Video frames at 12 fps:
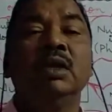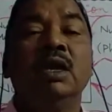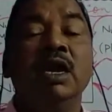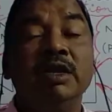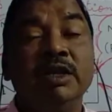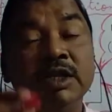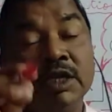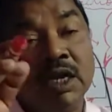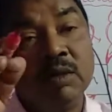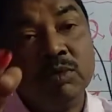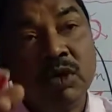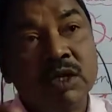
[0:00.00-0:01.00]
And these
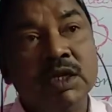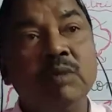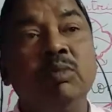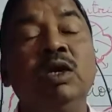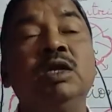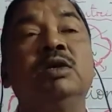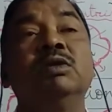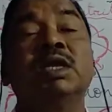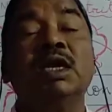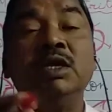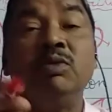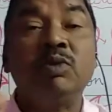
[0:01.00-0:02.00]
amino acid molecules
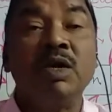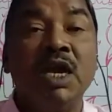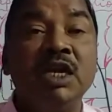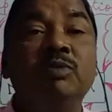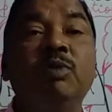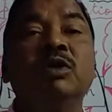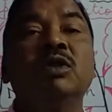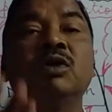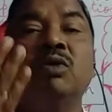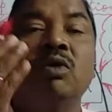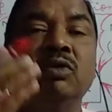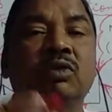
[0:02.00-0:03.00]
are utilized for the
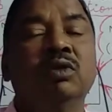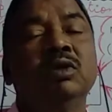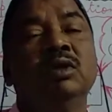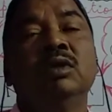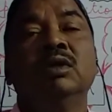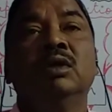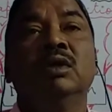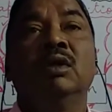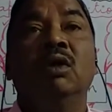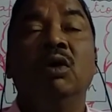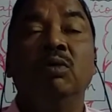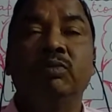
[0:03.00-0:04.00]
growth
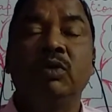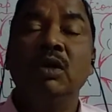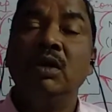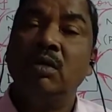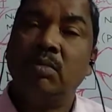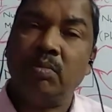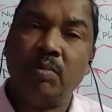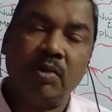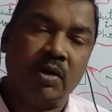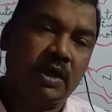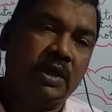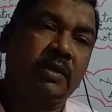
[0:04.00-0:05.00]
of the
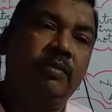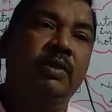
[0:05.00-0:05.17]
body.